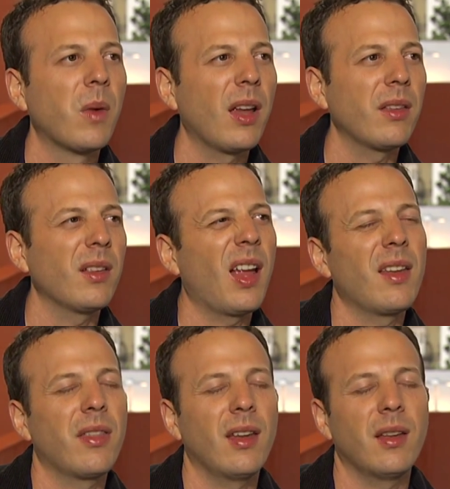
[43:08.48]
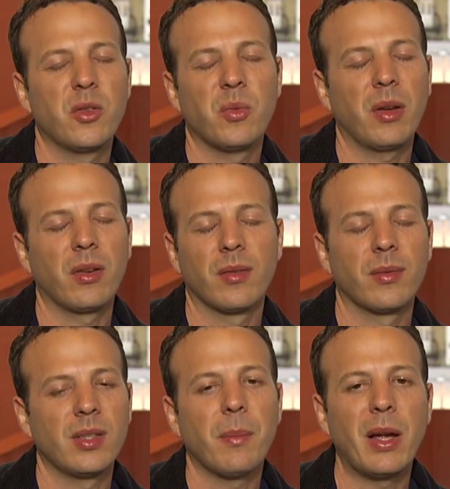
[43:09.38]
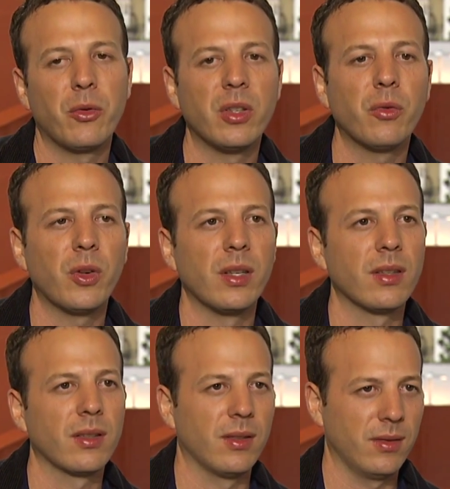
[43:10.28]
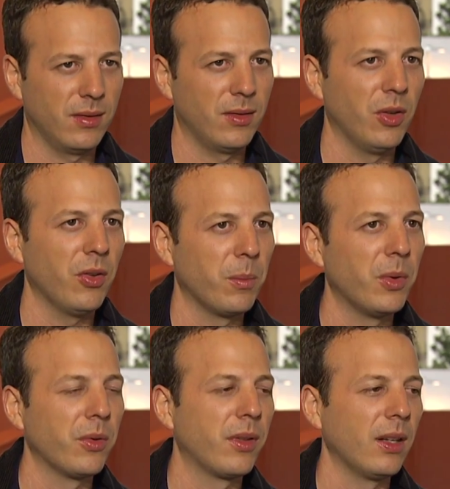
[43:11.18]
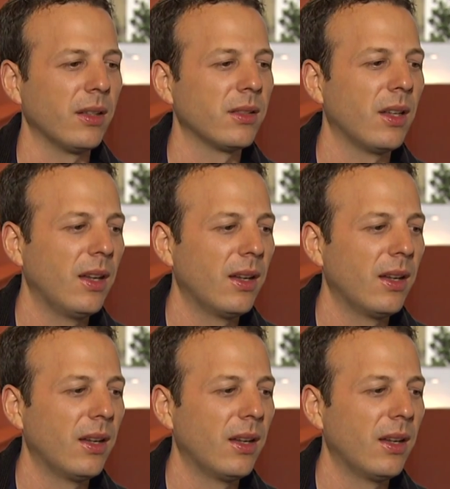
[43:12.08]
I think it's somehow different, you know, the both things.